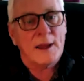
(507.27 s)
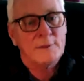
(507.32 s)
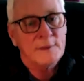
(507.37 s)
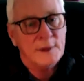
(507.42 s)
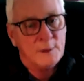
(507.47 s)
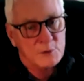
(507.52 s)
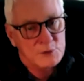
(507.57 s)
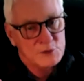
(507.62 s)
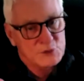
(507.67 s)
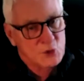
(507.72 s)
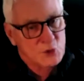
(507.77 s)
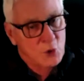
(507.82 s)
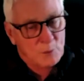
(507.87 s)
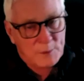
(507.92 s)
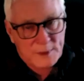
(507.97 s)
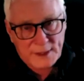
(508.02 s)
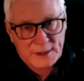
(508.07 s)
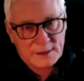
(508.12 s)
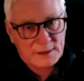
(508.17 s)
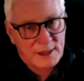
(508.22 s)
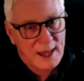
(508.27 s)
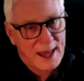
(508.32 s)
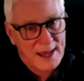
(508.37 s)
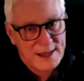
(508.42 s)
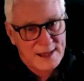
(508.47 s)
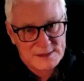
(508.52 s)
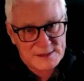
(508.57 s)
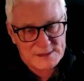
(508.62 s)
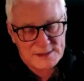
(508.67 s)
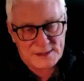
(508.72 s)
and there were so many
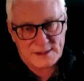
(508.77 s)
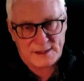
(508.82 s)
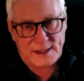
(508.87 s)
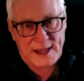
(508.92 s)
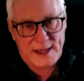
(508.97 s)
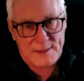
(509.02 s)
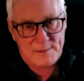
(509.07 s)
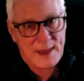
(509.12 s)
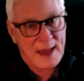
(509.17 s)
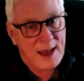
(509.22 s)
lies that came